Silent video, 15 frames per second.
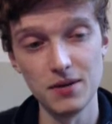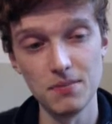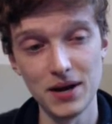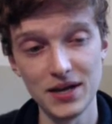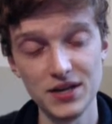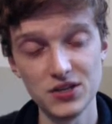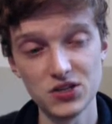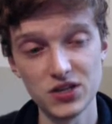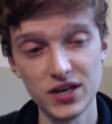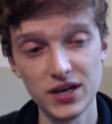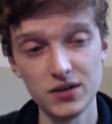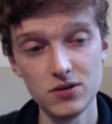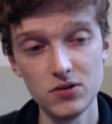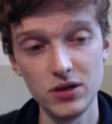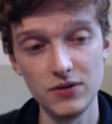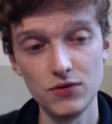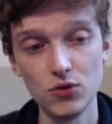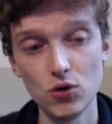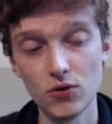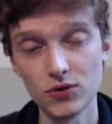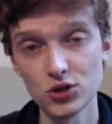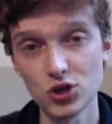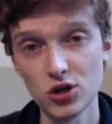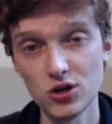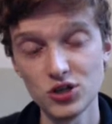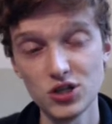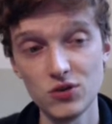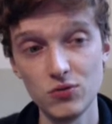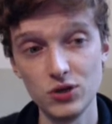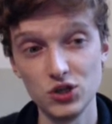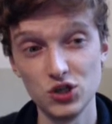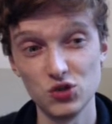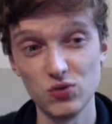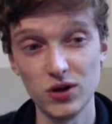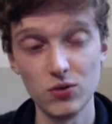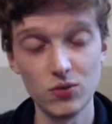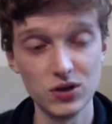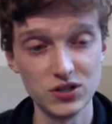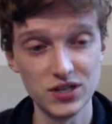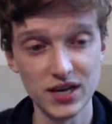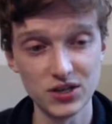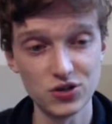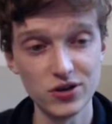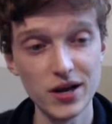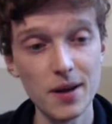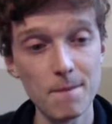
minus 10 if you overcharge it, which is what it was yesterday.